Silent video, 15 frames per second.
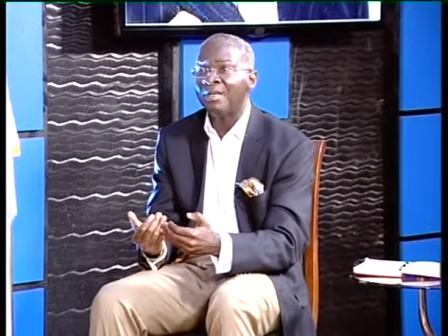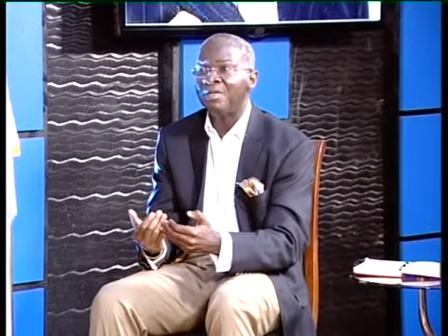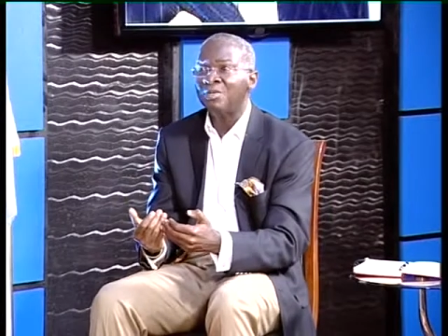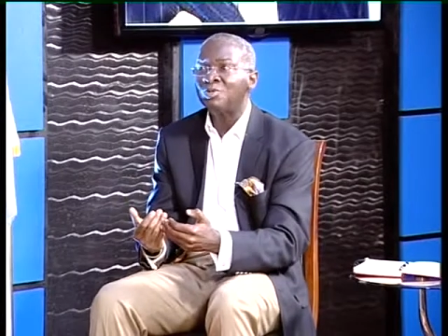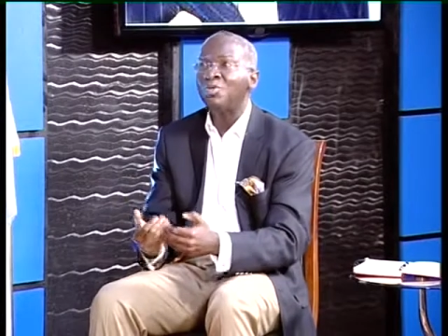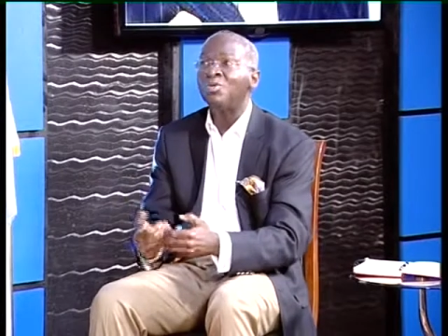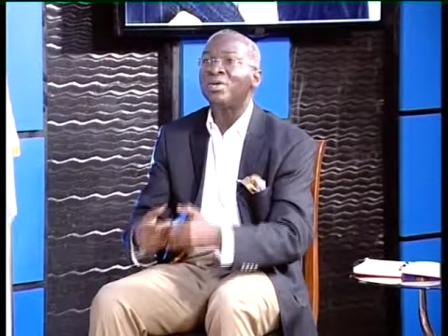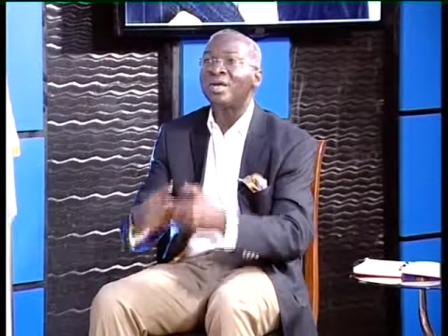
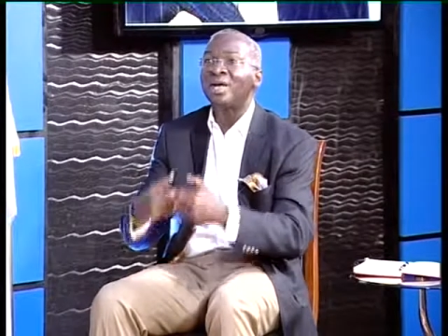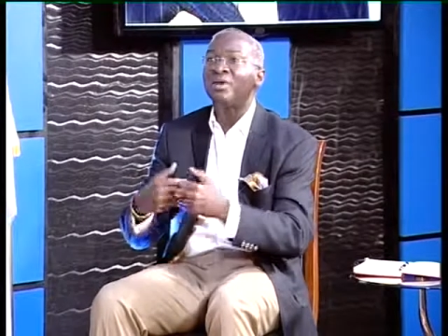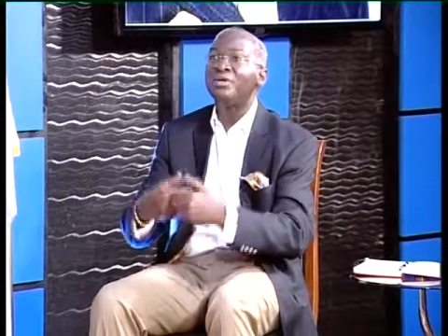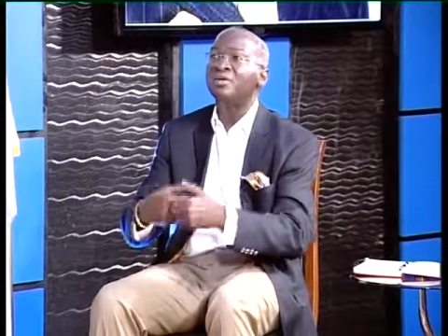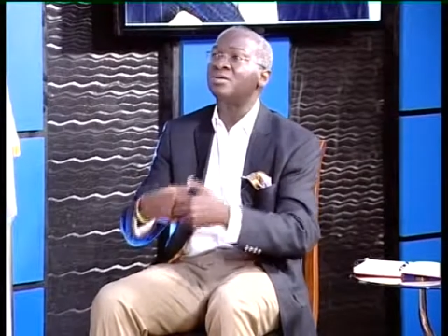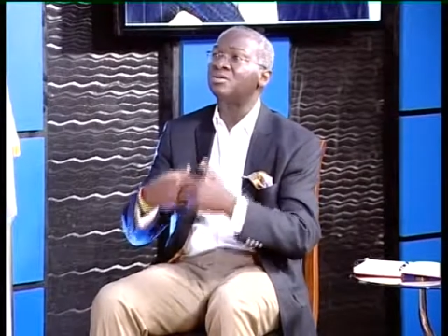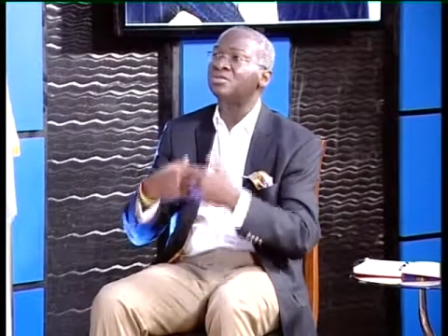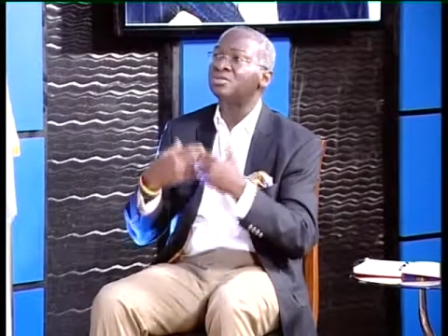So we can
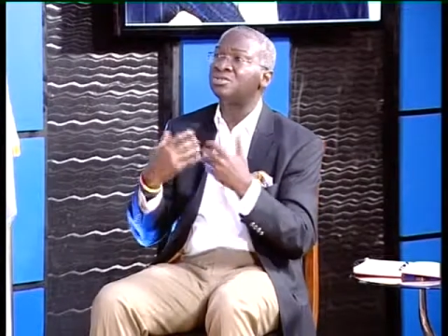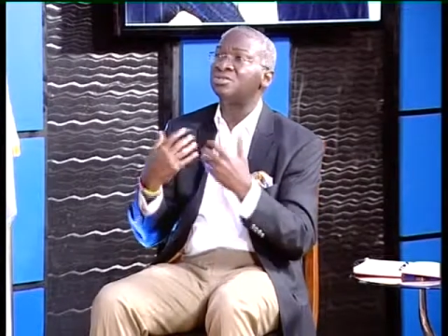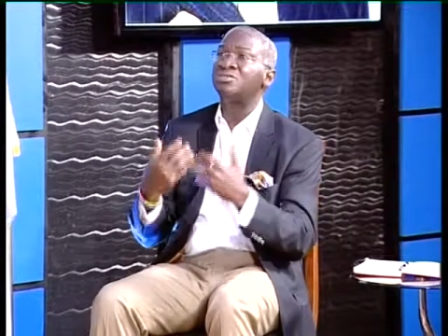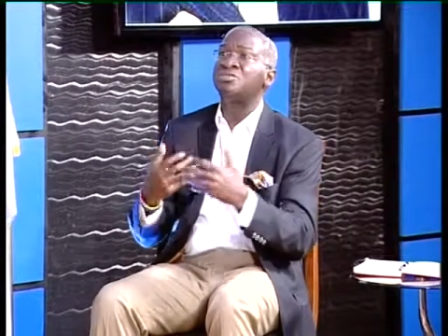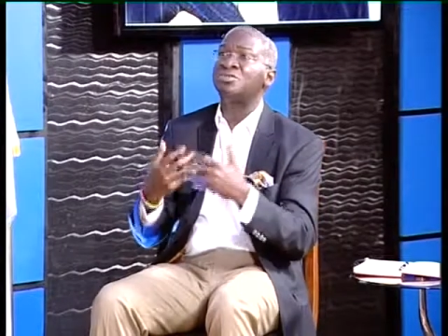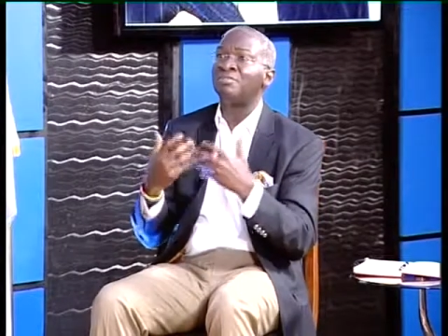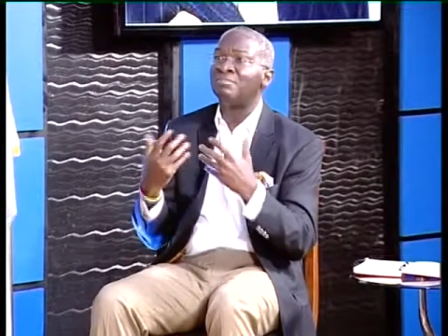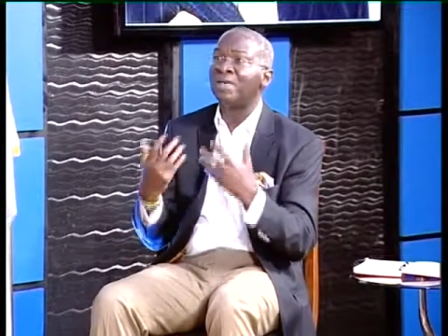only continue
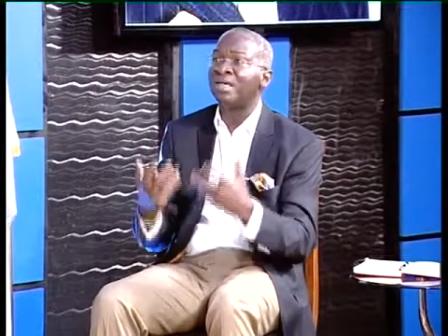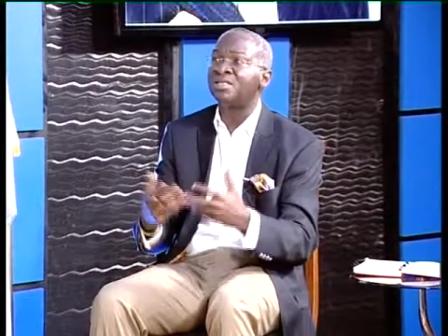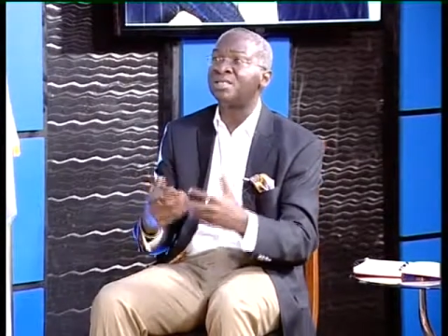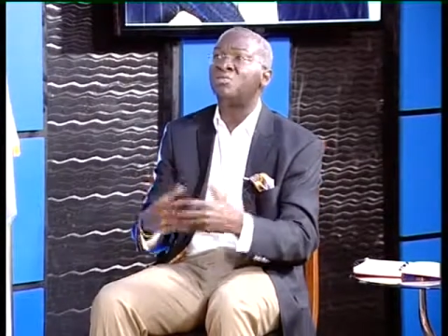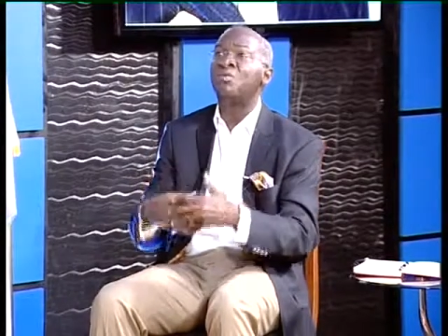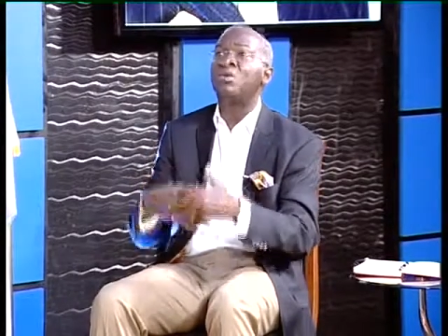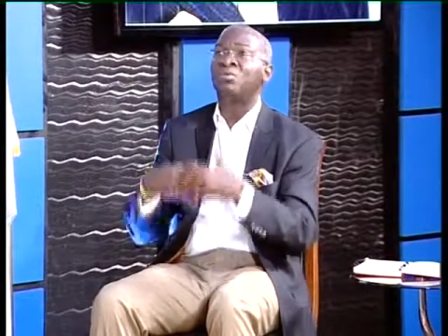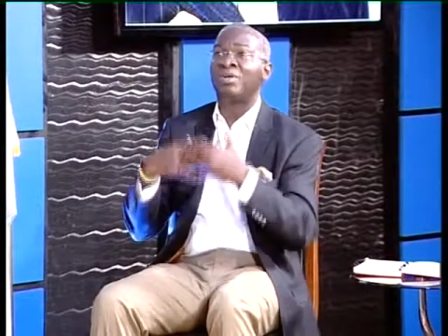to
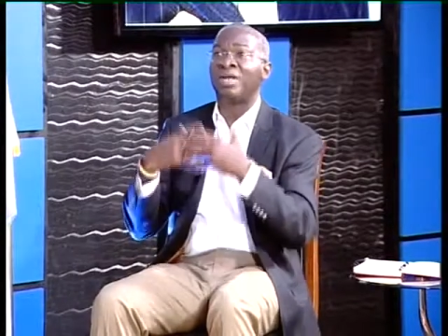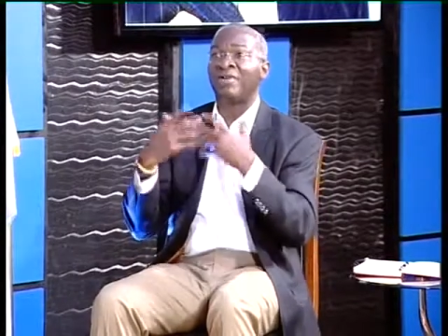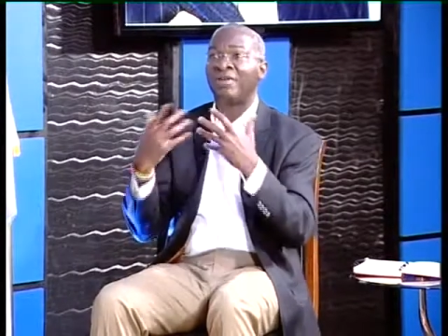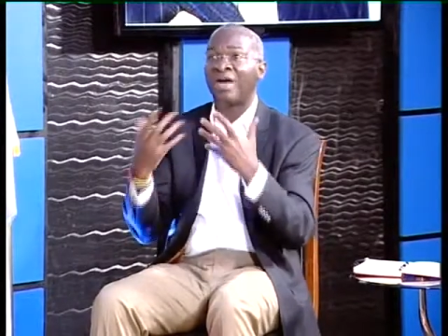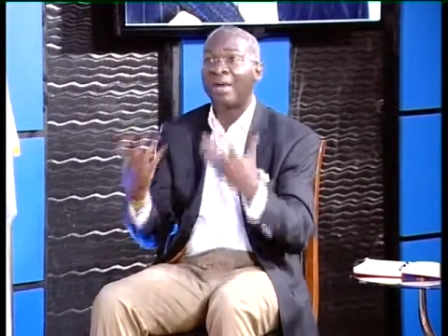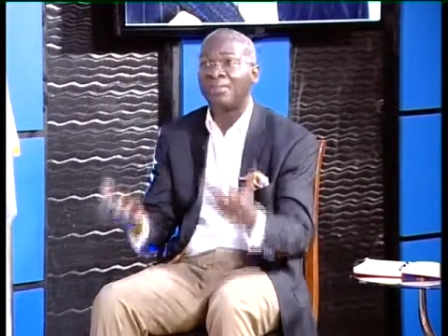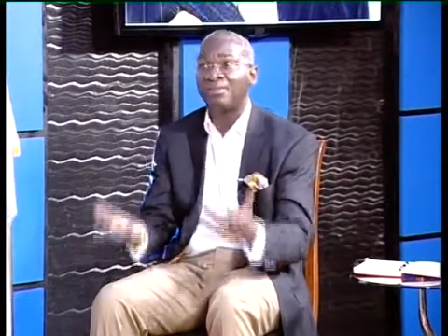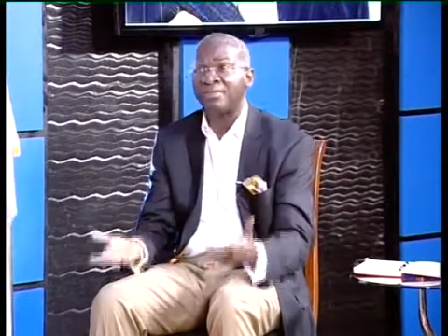imagine what would have
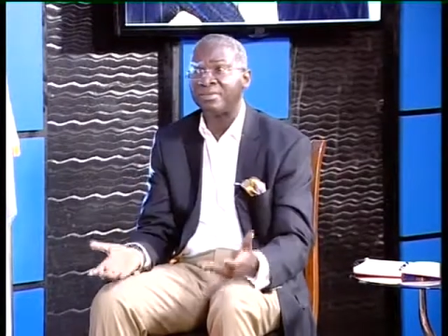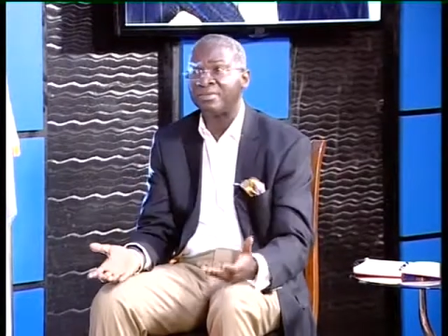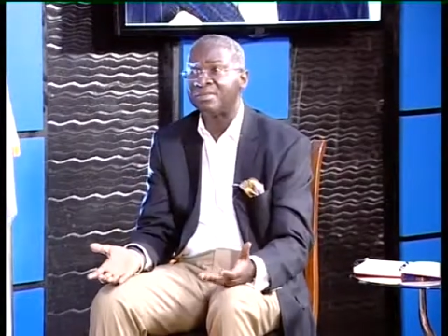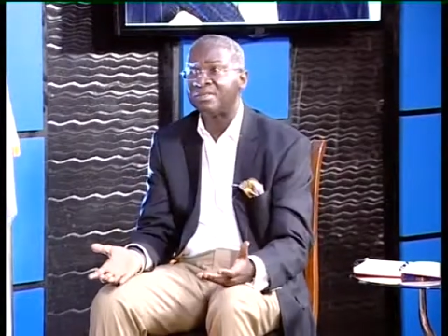happened.